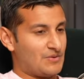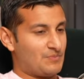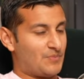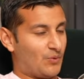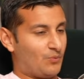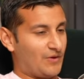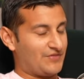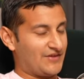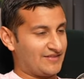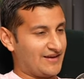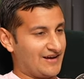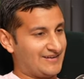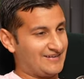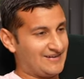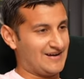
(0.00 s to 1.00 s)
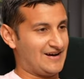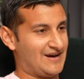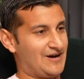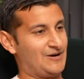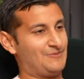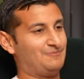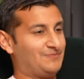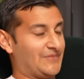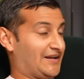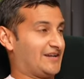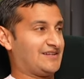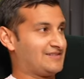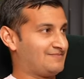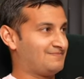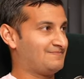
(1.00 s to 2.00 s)
But one thing that, um, and I
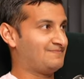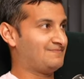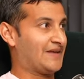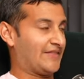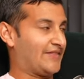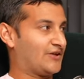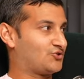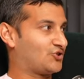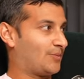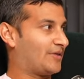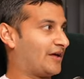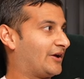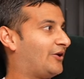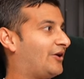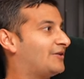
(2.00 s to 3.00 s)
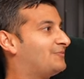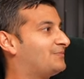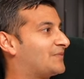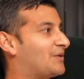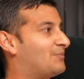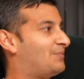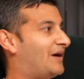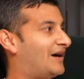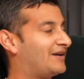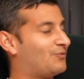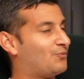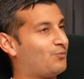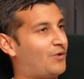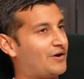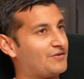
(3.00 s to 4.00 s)
didn't get that job, thank God, but
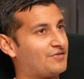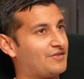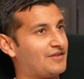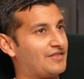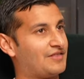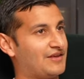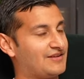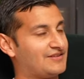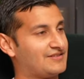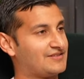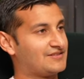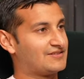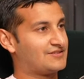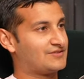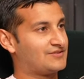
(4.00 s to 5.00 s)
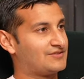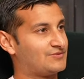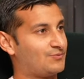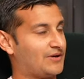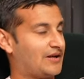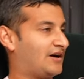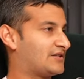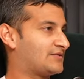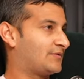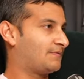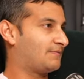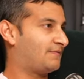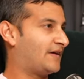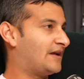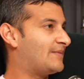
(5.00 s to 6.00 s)
one of the things when I asked for
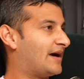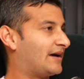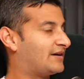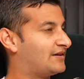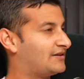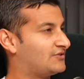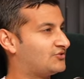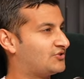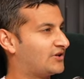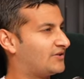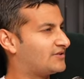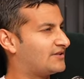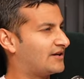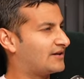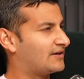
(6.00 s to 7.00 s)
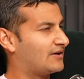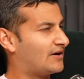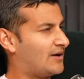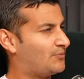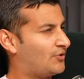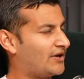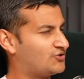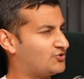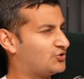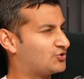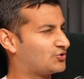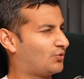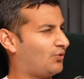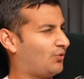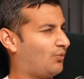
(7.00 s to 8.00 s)
feedback, she goes like, I'm not actually
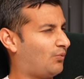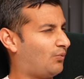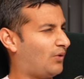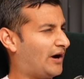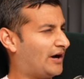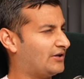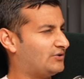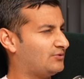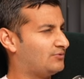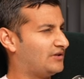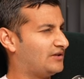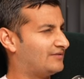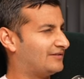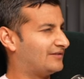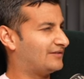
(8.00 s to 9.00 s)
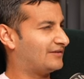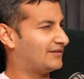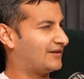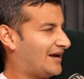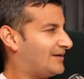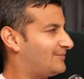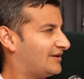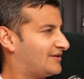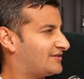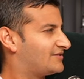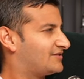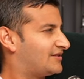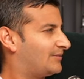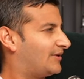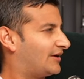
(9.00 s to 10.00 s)
sure why you even came here. It doesn't
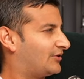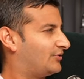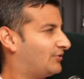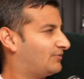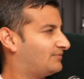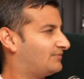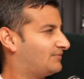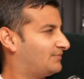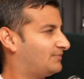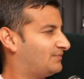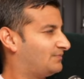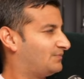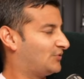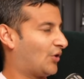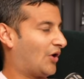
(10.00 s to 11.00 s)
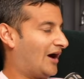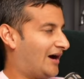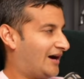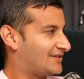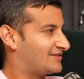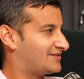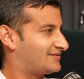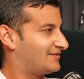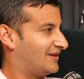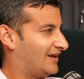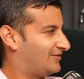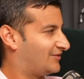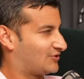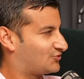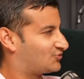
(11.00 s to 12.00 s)
seem like you, your heart's
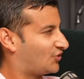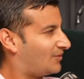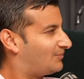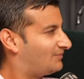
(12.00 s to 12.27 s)
in this job,